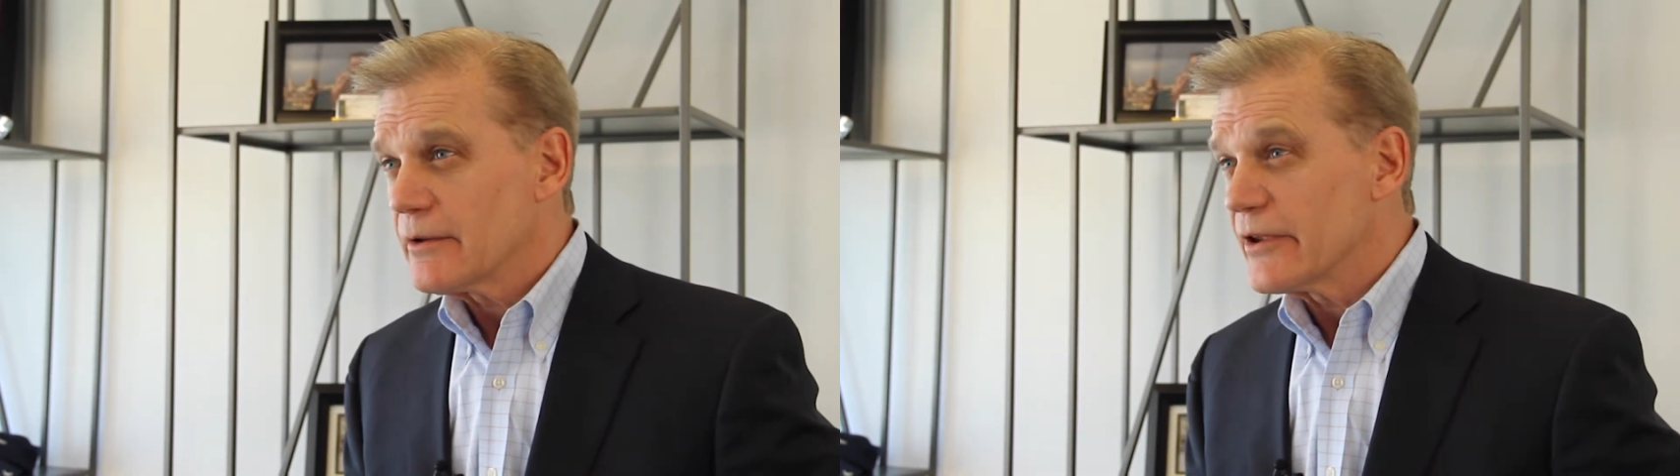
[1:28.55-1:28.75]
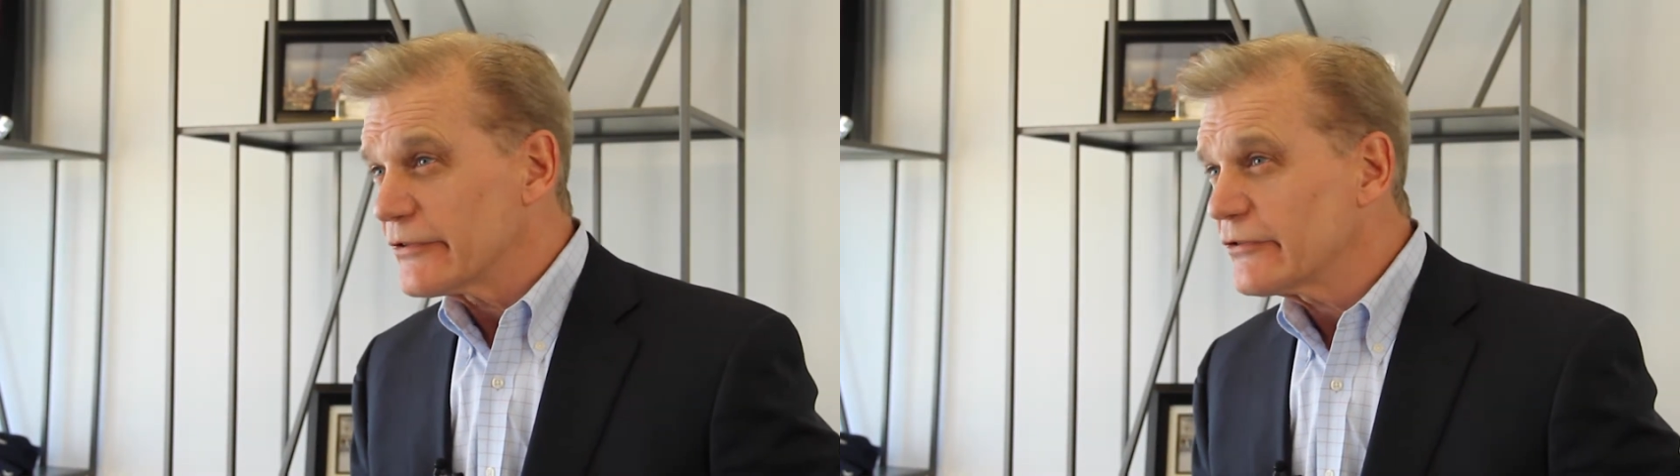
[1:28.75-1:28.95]

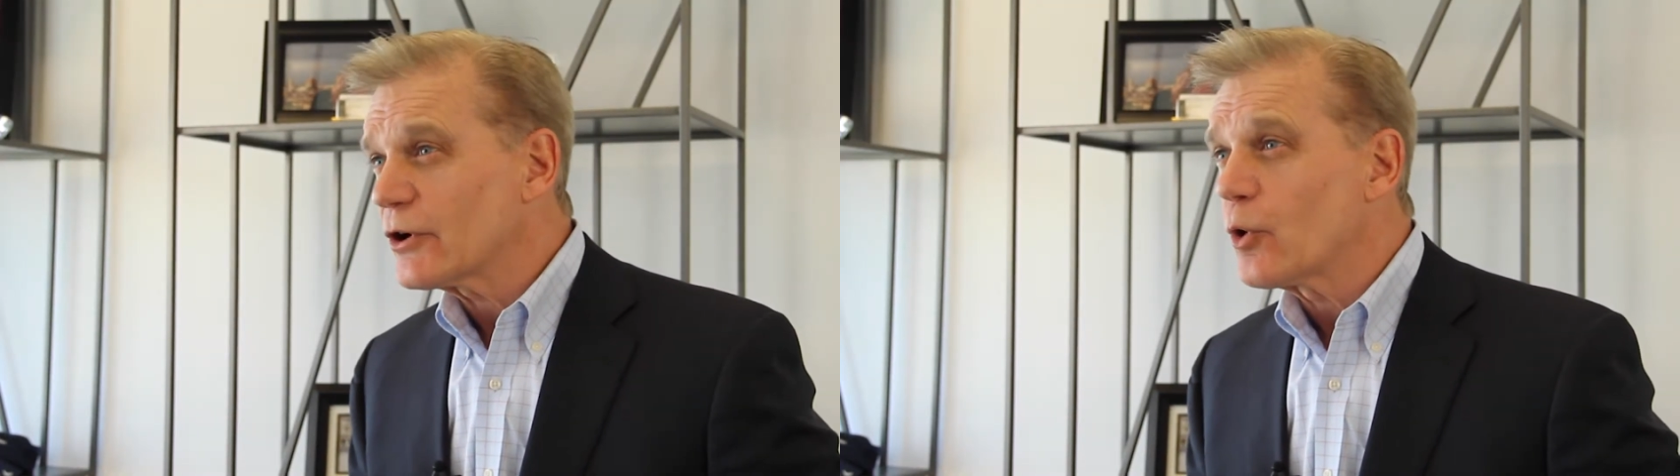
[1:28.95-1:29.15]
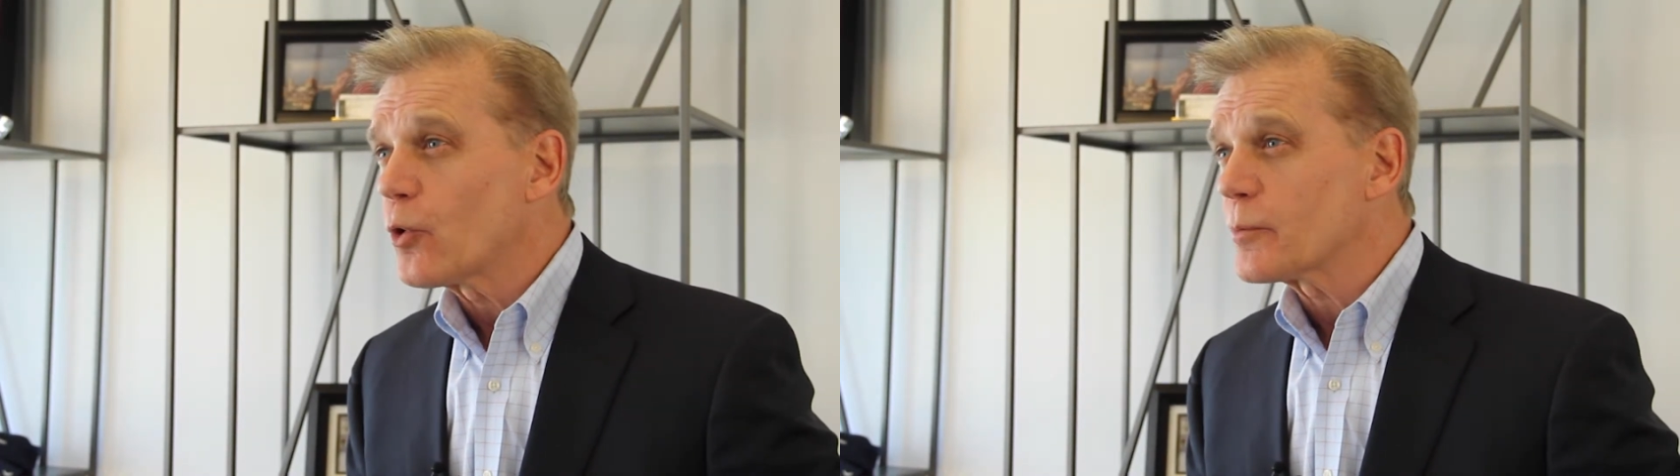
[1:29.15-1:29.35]
This is a
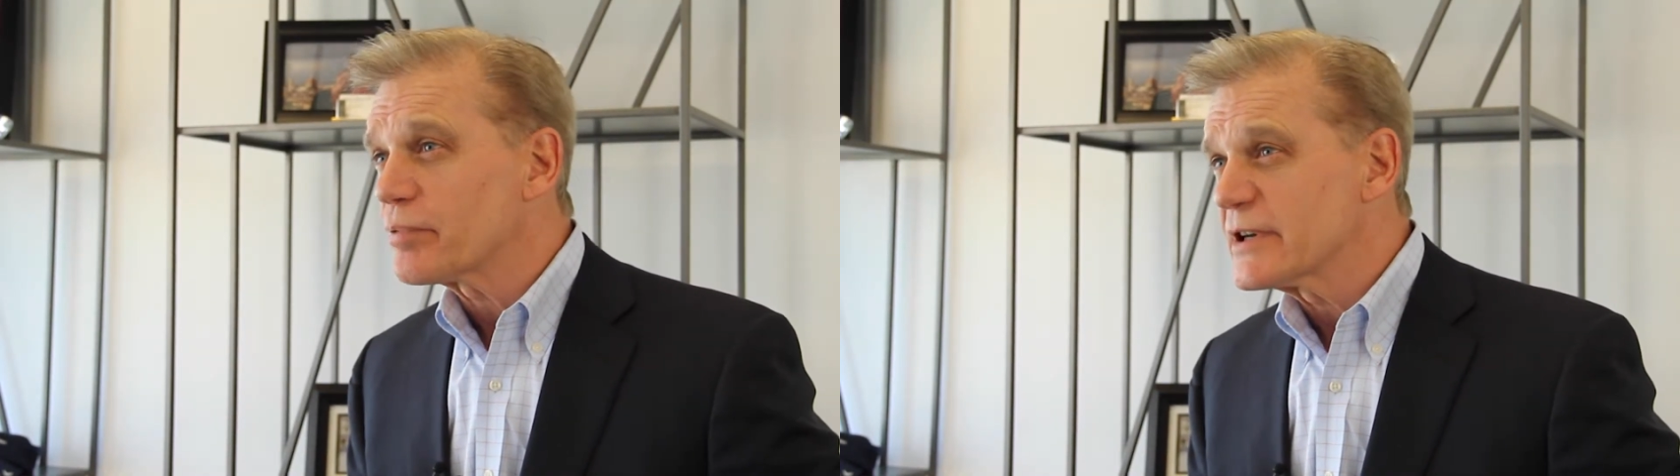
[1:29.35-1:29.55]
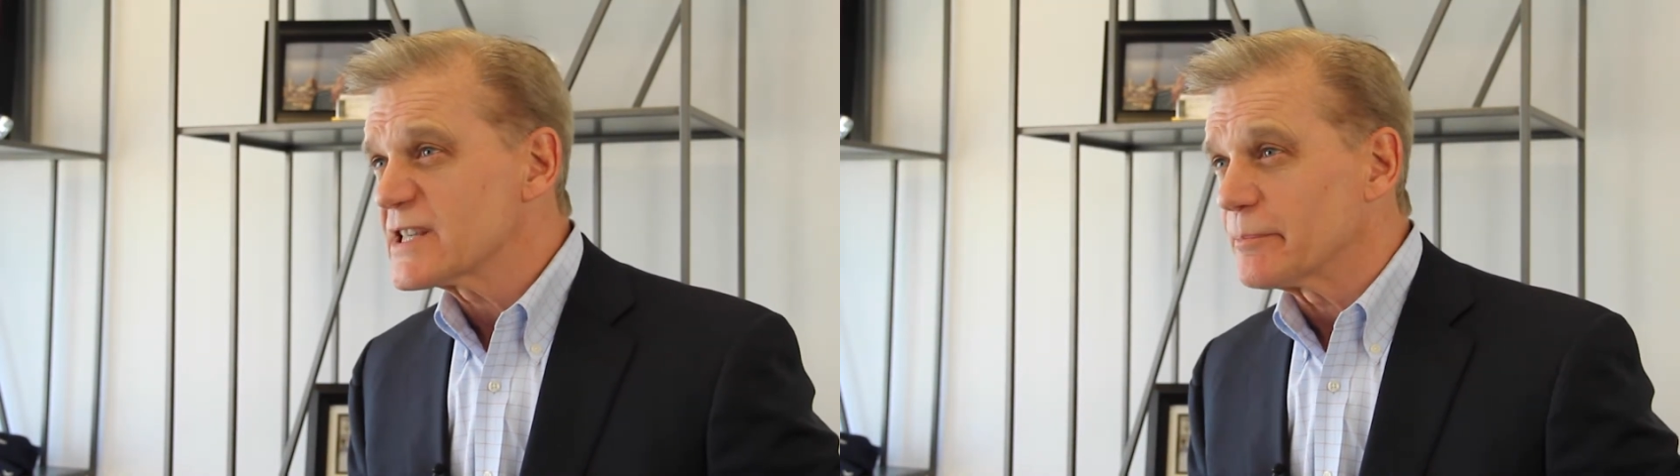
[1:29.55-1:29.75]
core
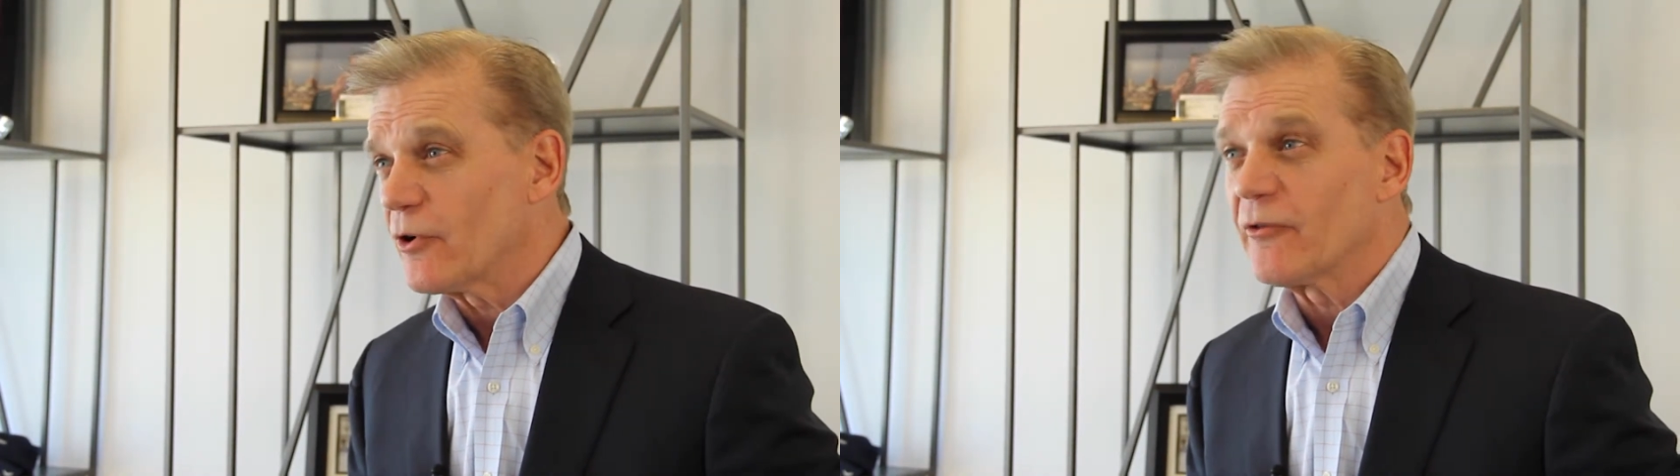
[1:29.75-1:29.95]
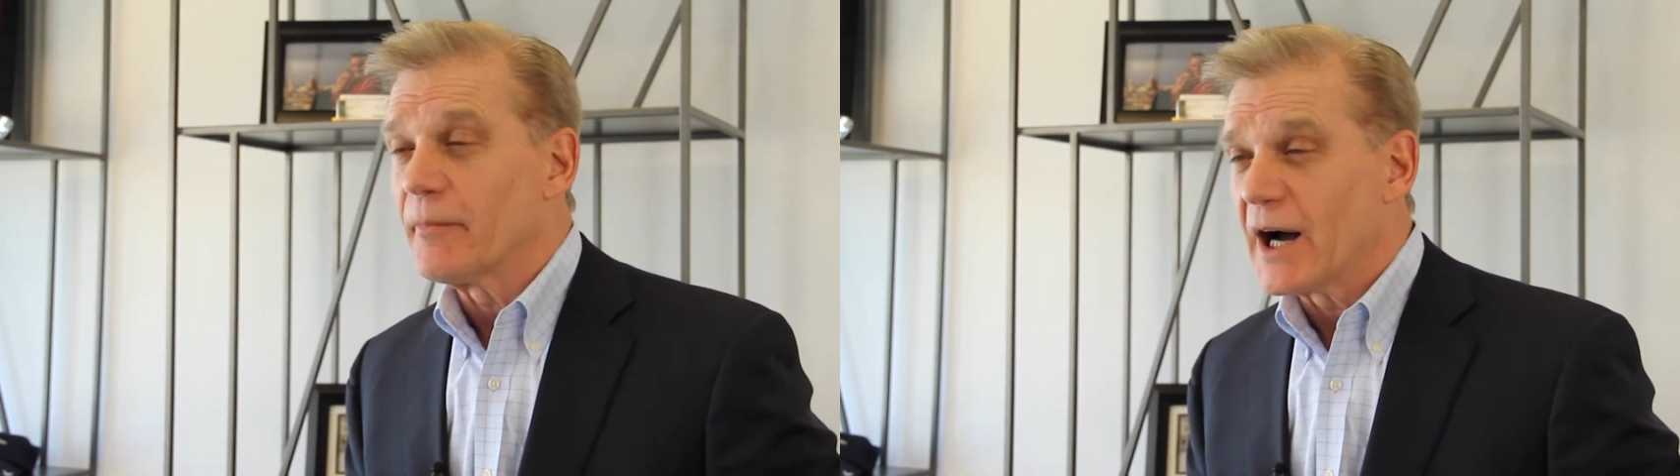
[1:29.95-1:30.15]

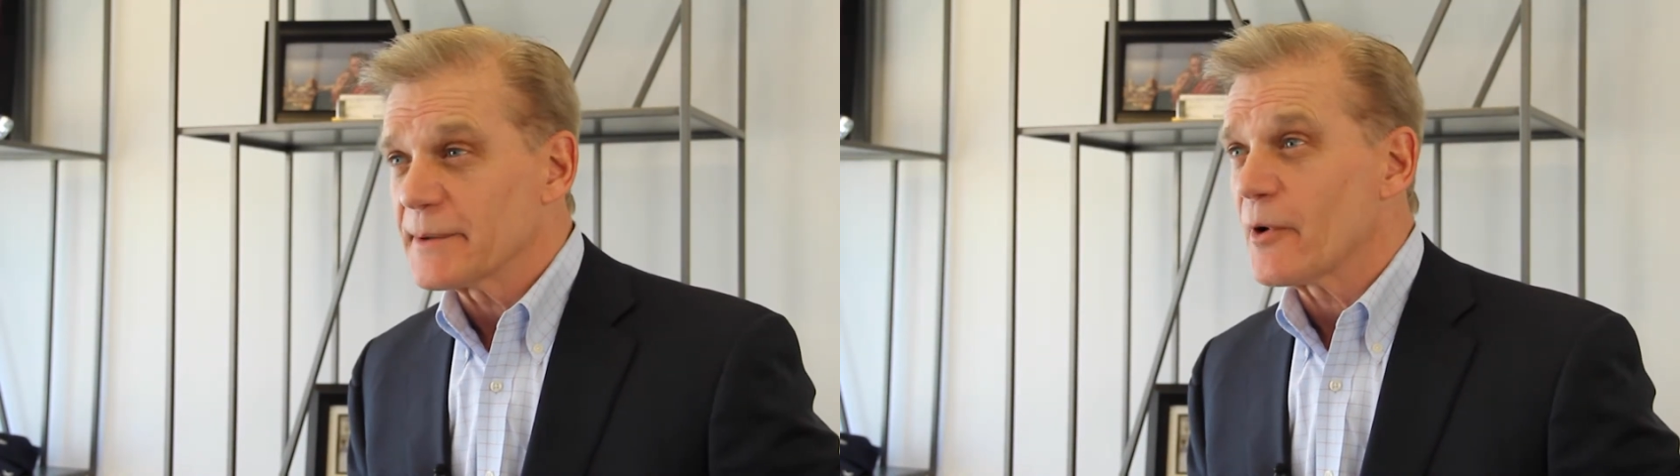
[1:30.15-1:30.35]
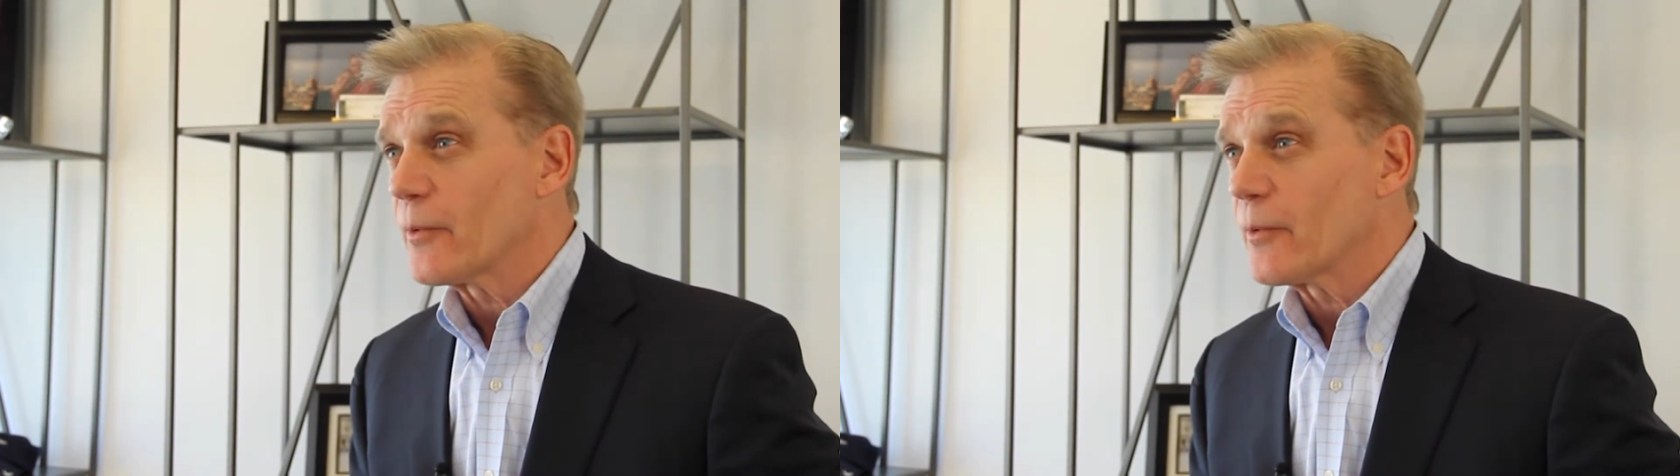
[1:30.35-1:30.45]
principle of Monument